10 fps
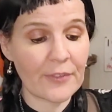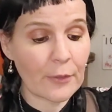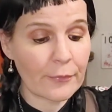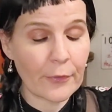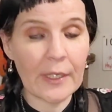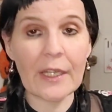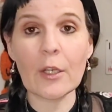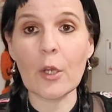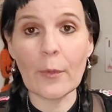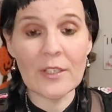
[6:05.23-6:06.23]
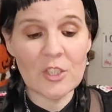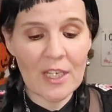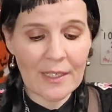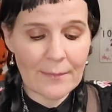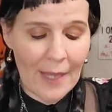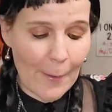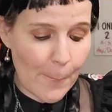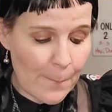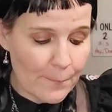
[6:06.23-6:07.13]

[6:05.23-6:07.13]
feel free, go and check them out.